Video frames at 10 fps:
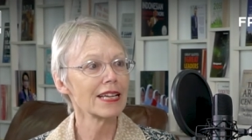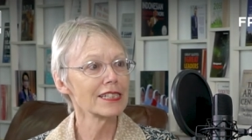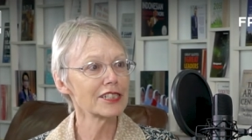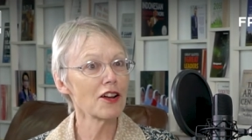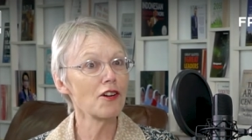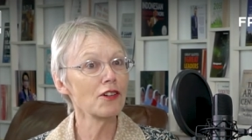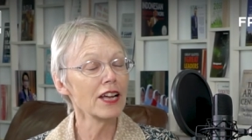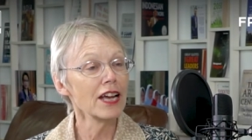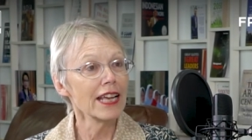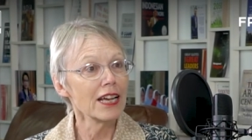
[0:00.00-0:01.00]
So
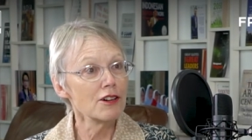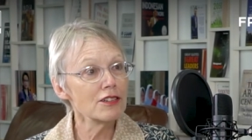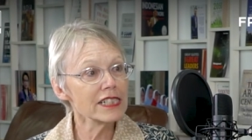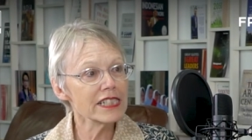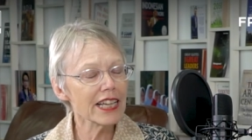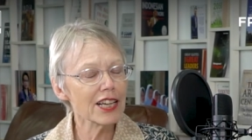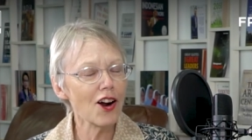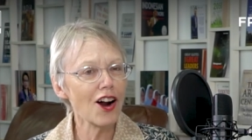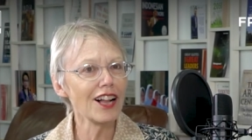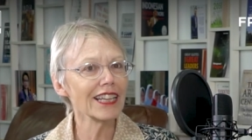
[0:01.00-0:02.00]
who does he
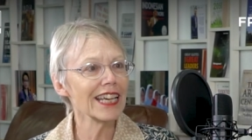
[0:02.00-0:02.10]
call?